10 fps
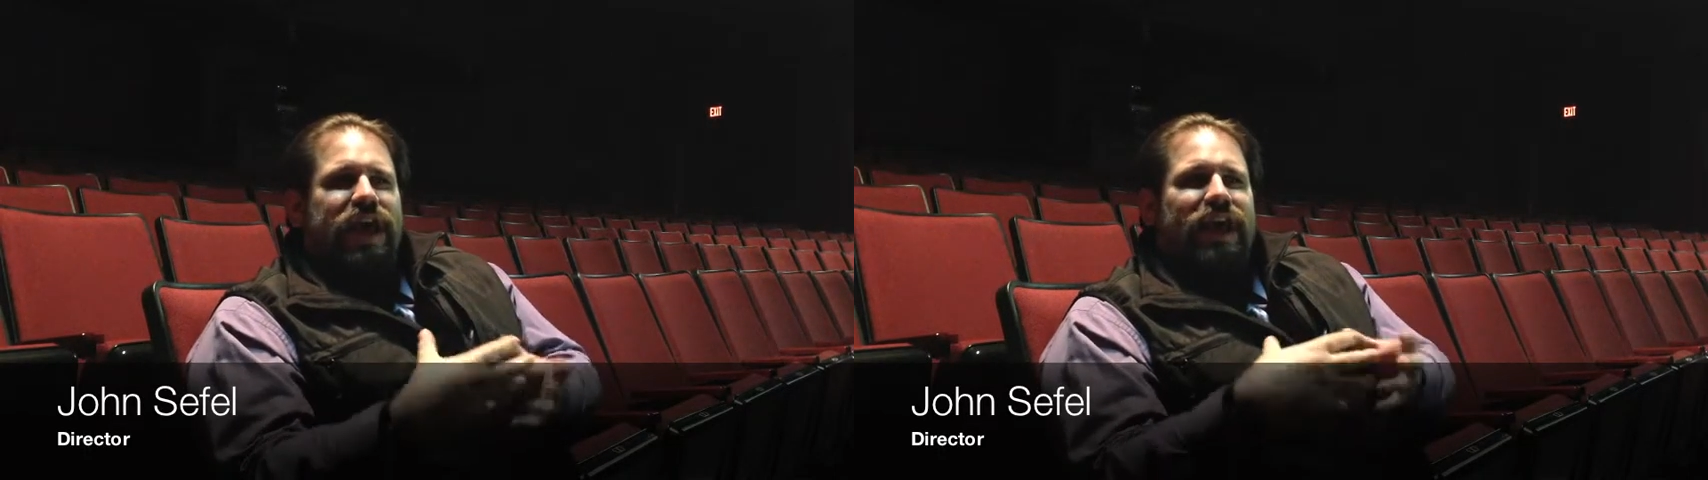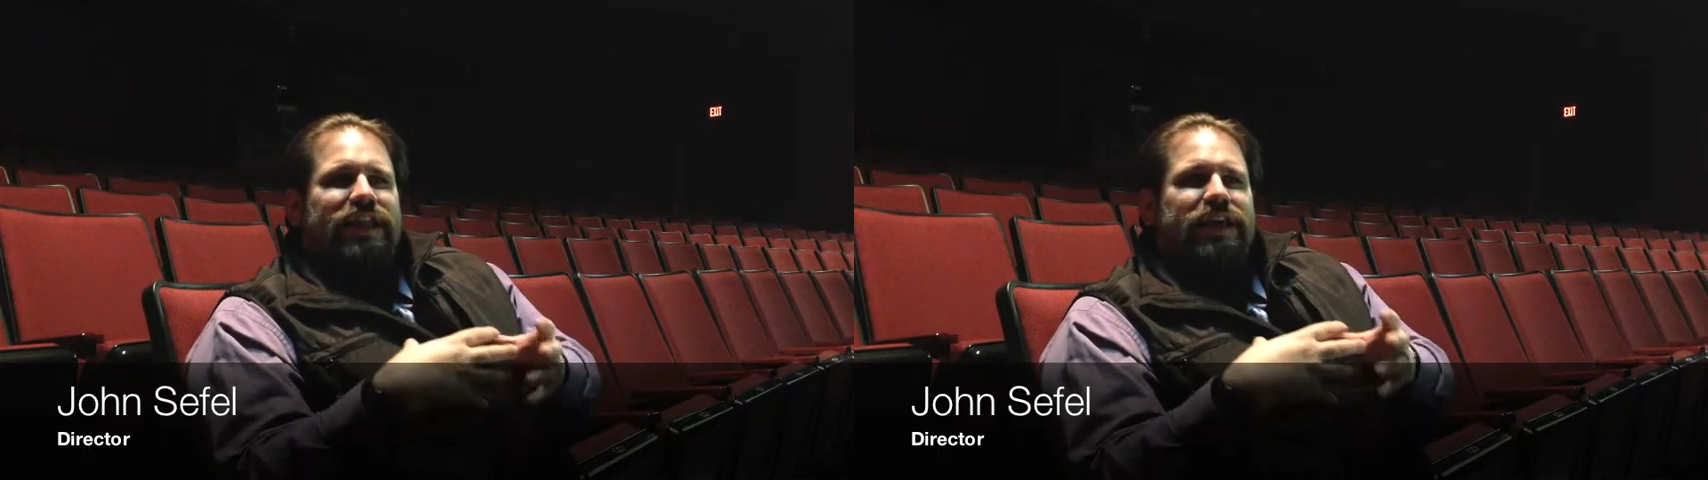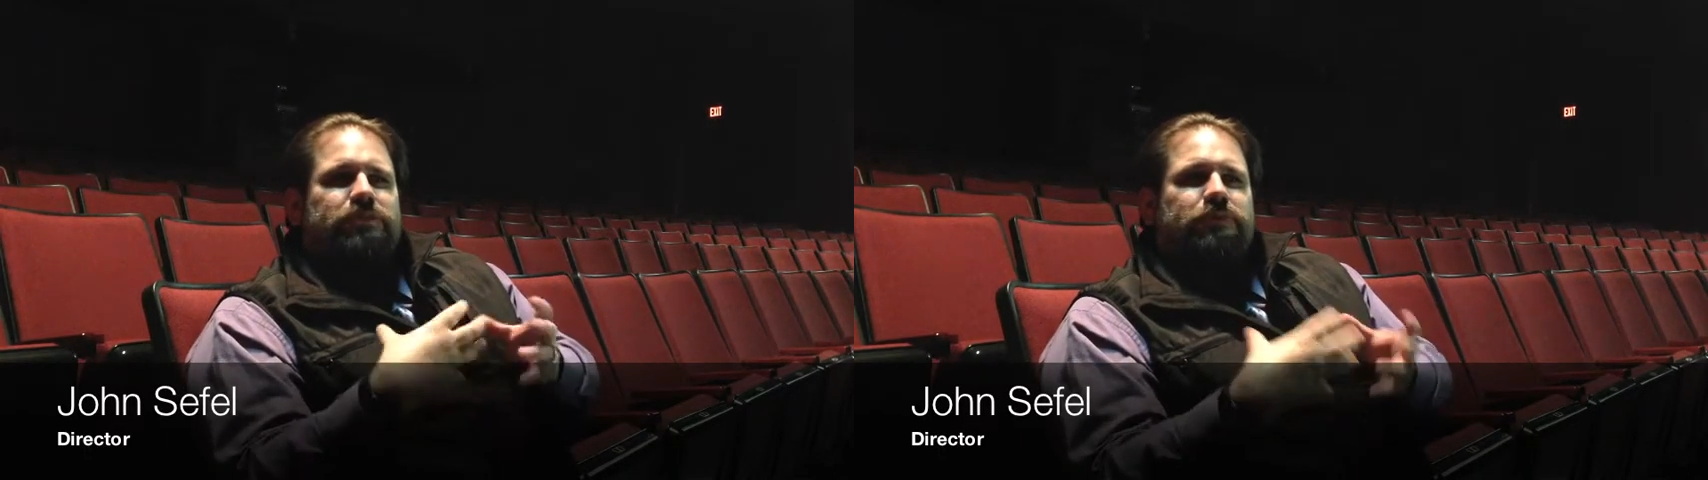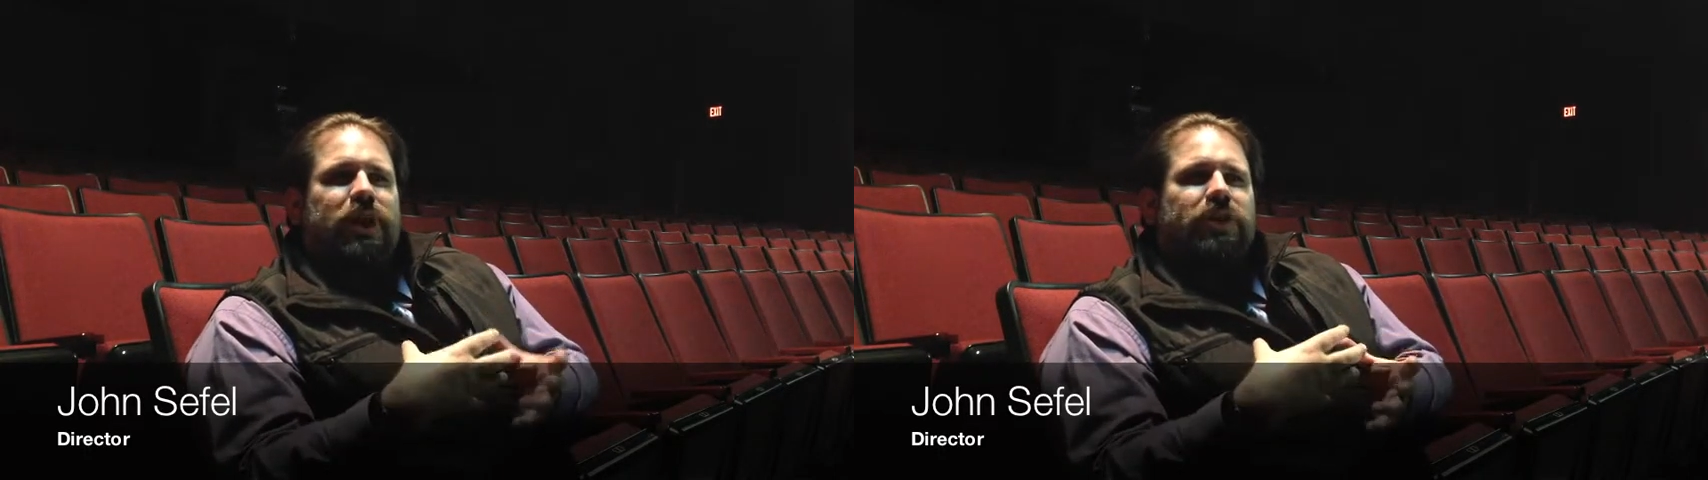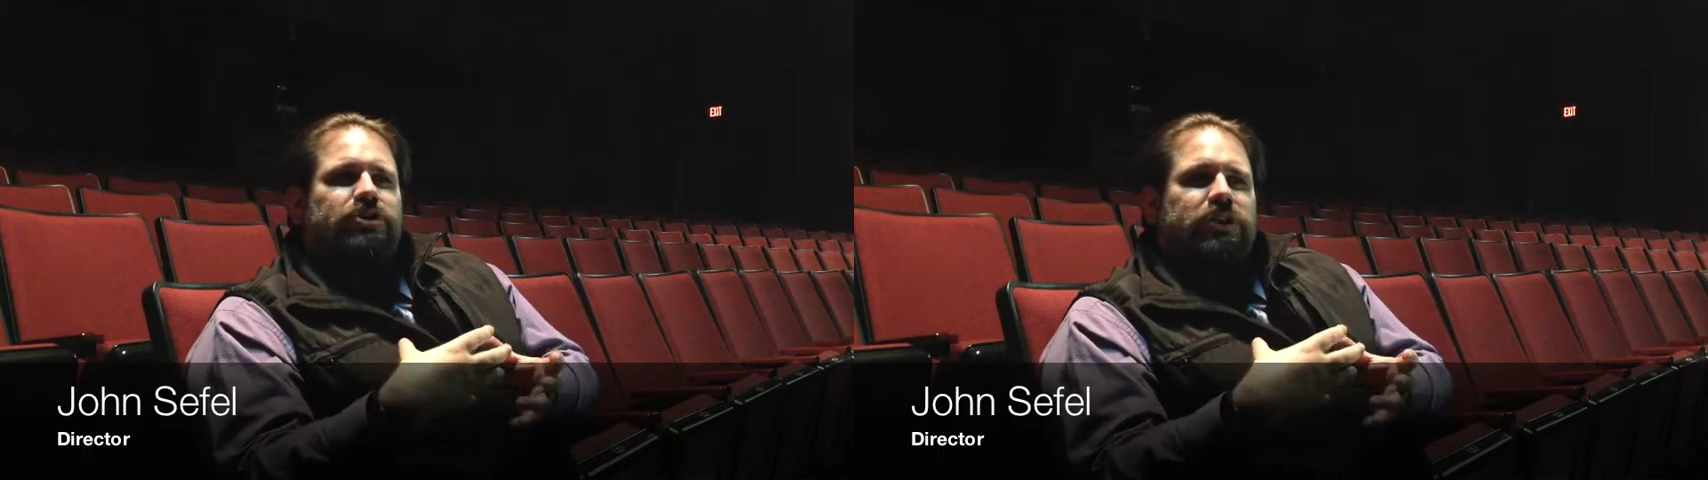and each
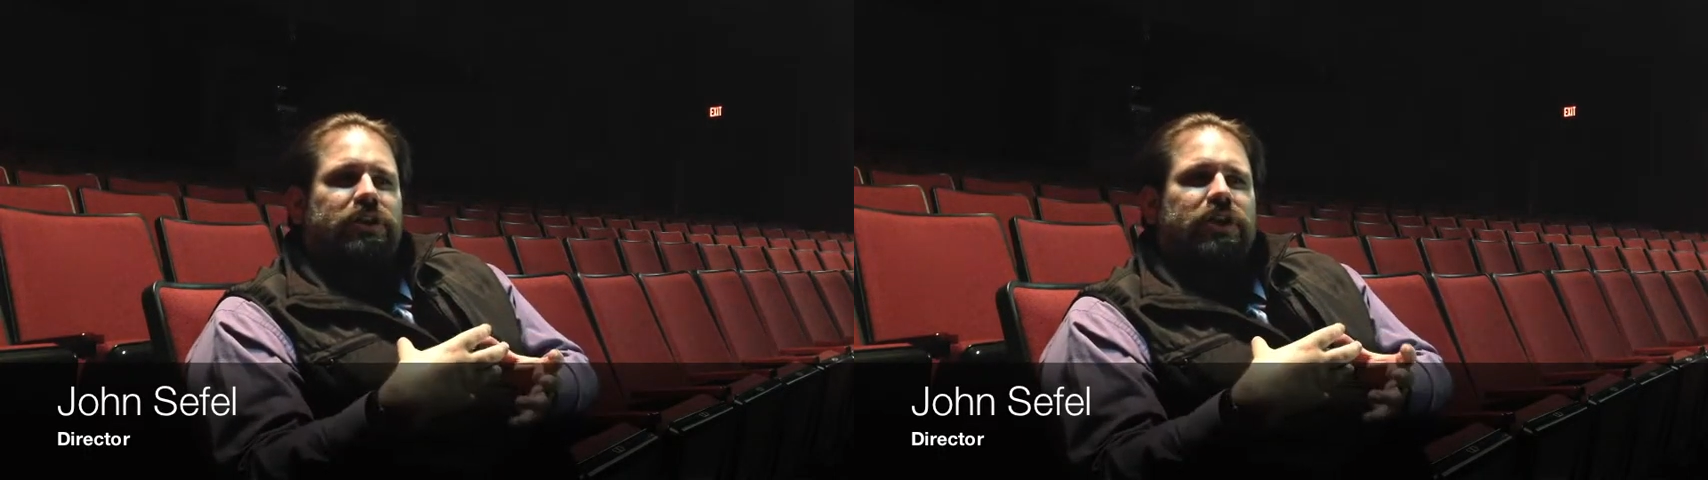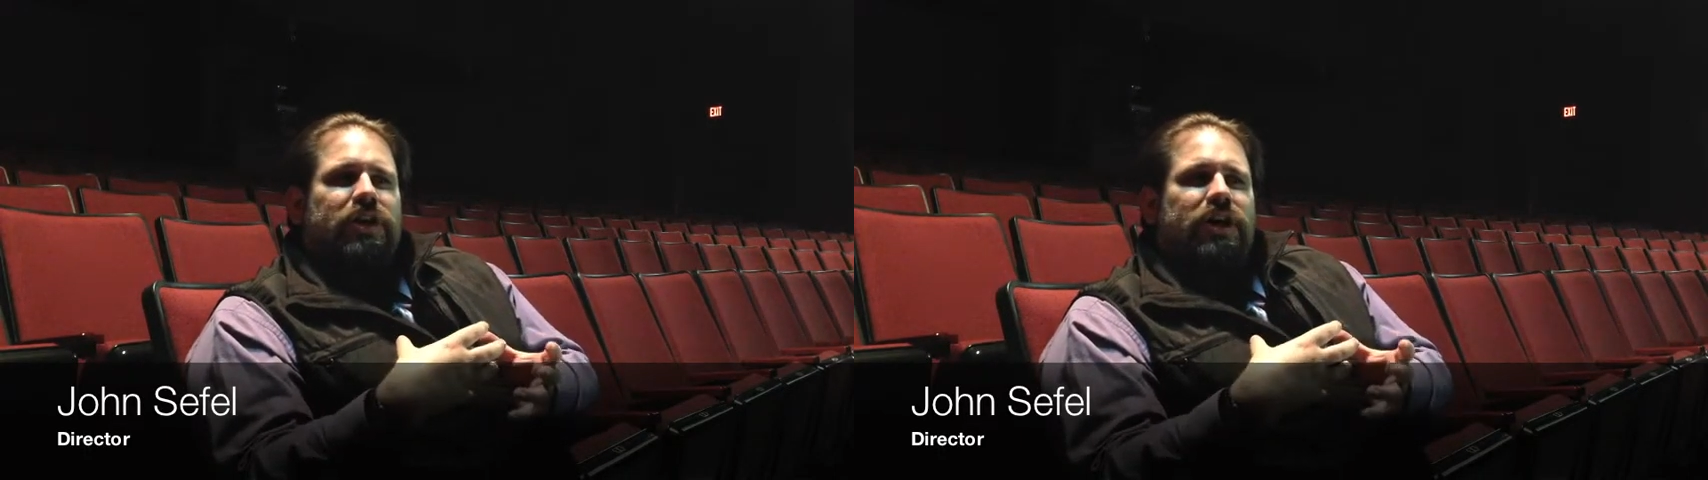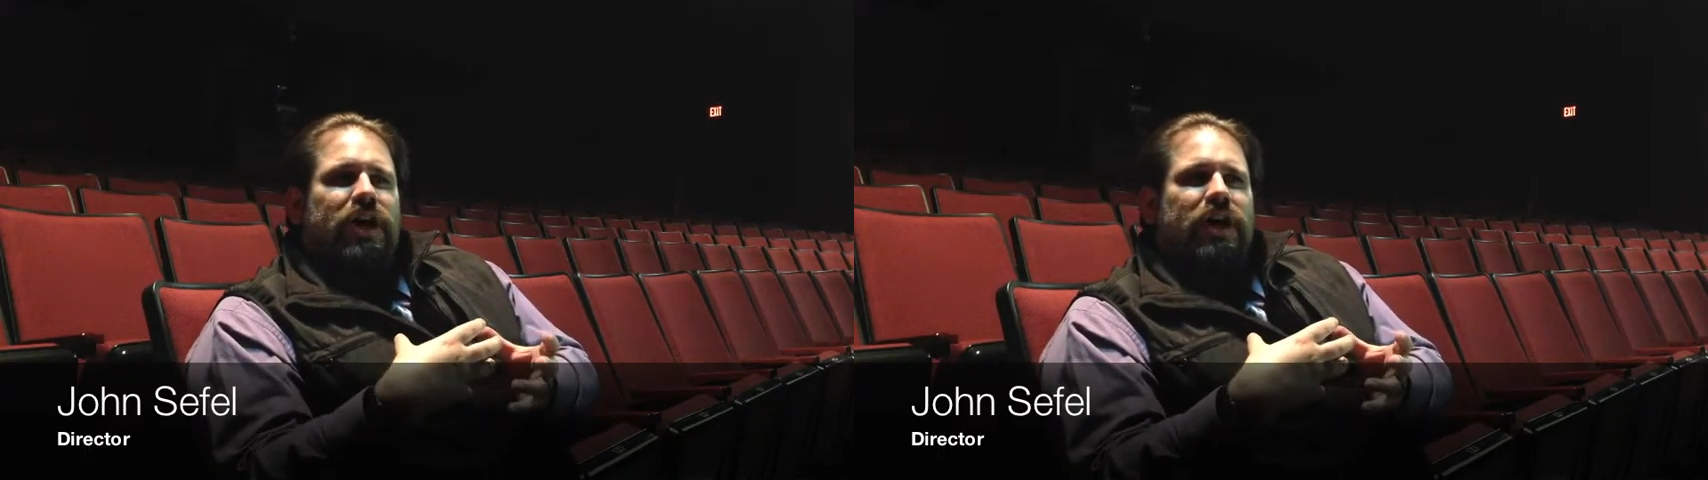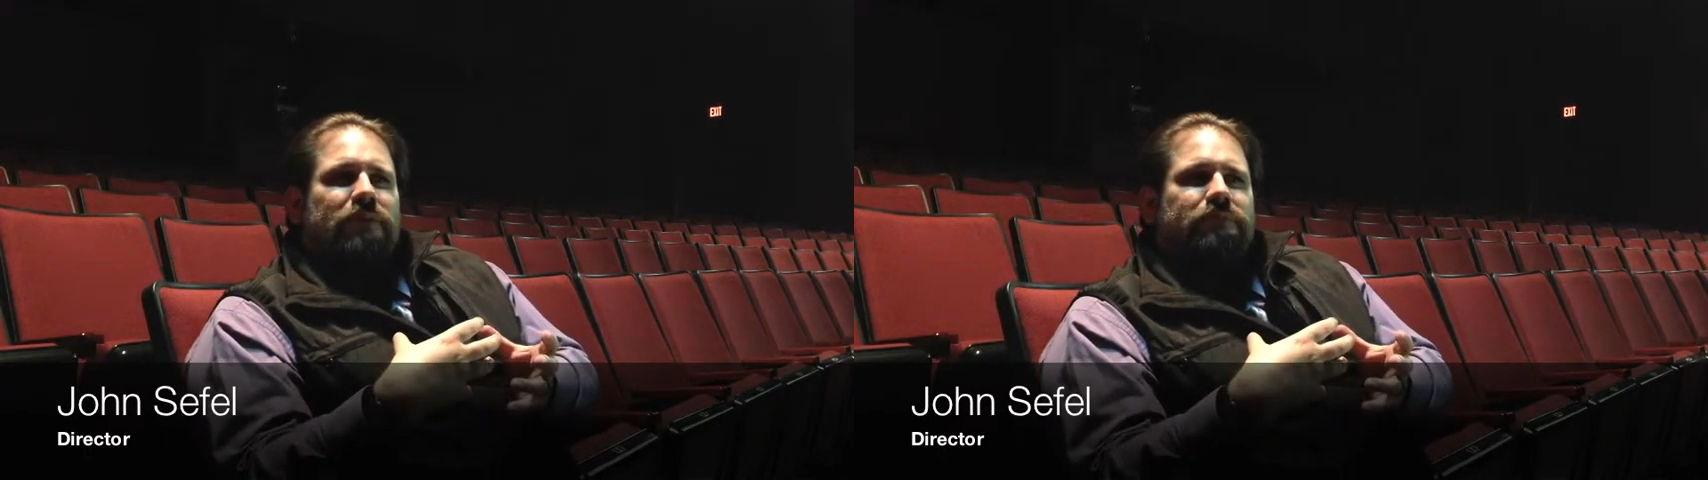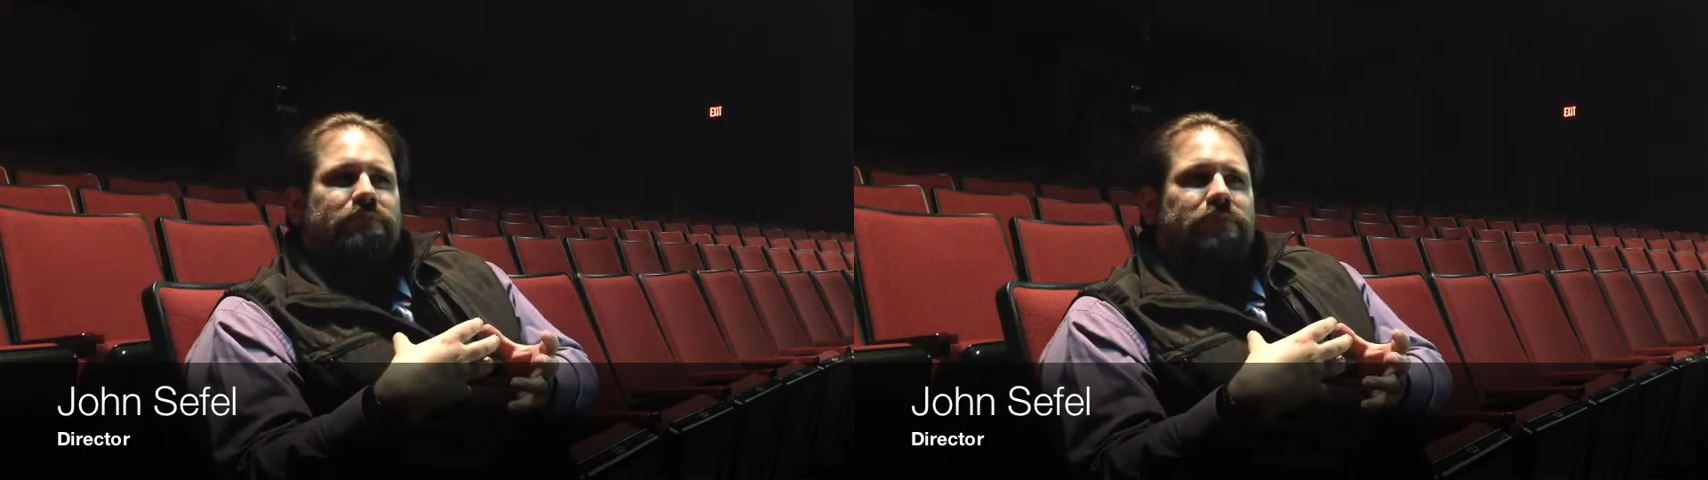production,
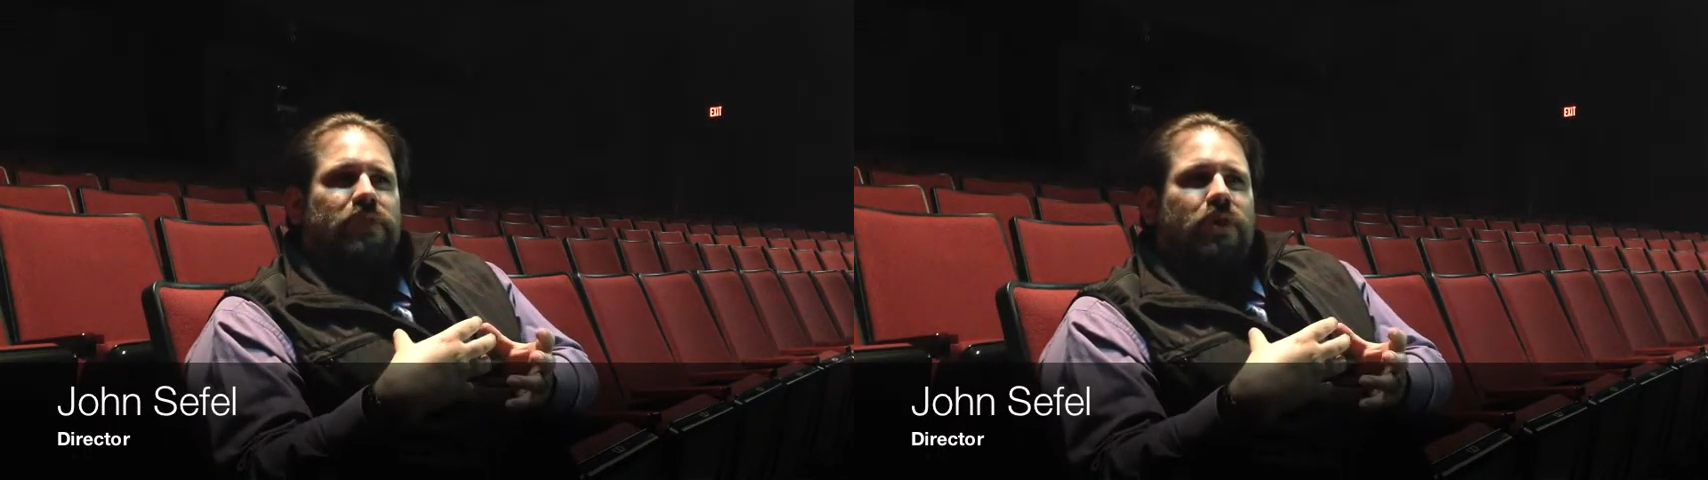um,